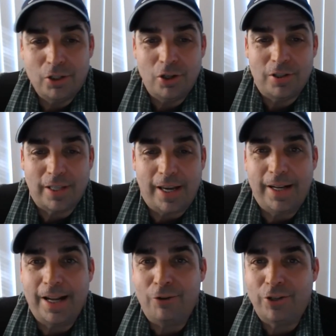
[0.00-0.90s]
she'd stay
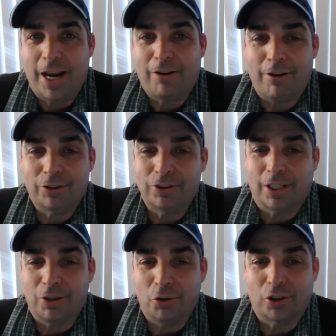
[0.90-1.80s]
in and out. Jack Russell's
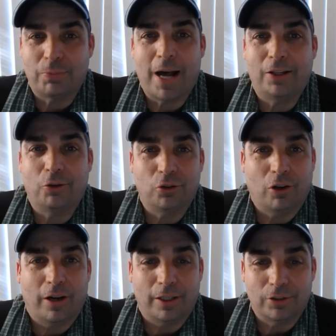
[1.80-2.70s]
a little smart little
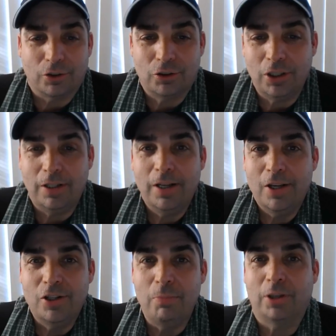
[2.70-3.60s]
dog, so she
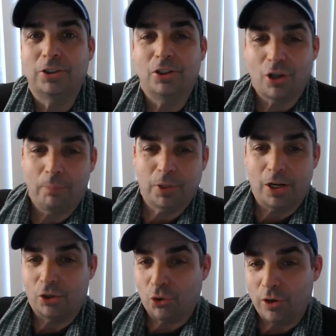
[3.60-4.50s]
she must have jumped
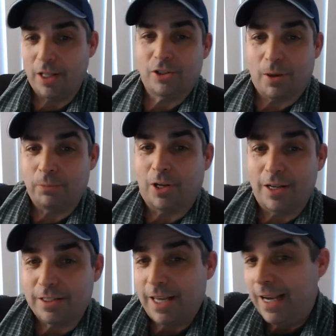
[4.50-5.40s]
on the toilet, jumped on
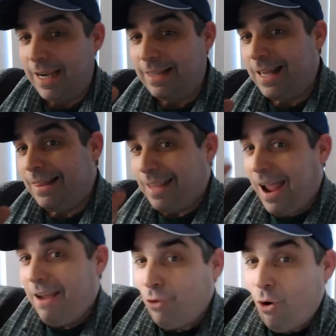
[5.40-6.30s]
the sink, and then
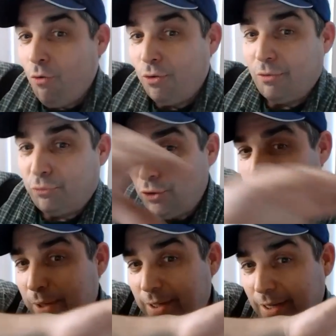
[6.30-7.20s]
dived over the
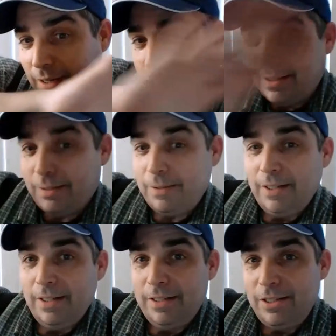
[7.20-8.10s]
flipping uh
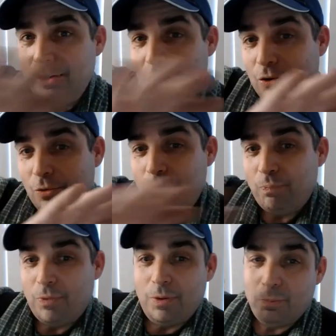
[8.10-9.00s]
you know
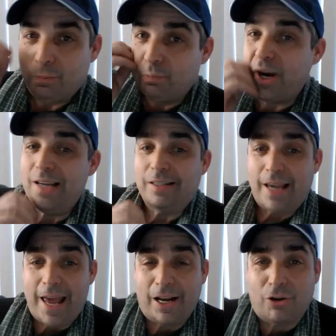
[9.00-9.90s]
brace
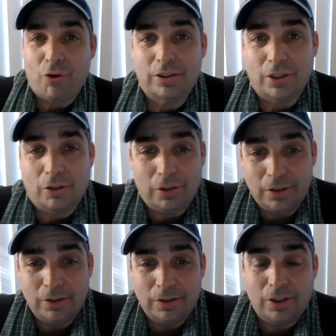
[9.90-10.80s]
I had across the
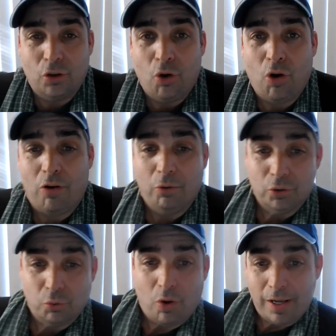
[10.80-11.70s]
the door. It
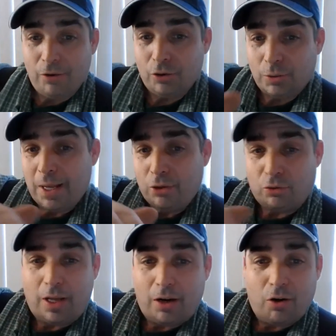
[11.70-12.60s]
was one. It was
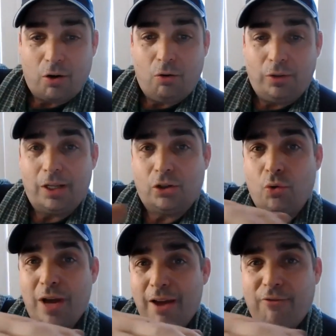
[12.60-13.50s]
about I don't know, like
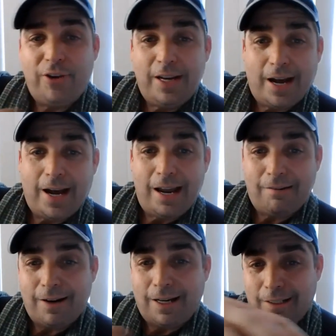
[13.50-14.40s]
two and a half feet high,
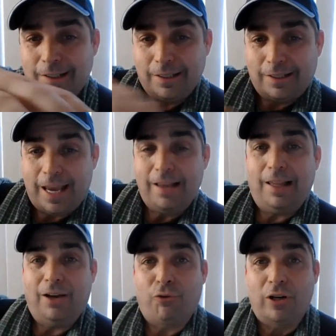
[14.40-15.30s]
a regular gate
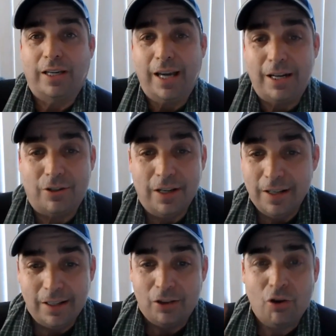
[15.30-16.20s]
like for a kid.
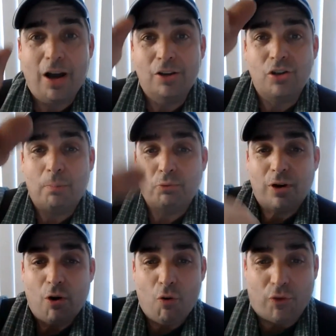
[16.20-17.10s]
The dog jumped
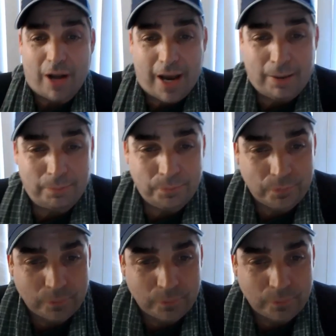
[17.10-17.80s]
right over that.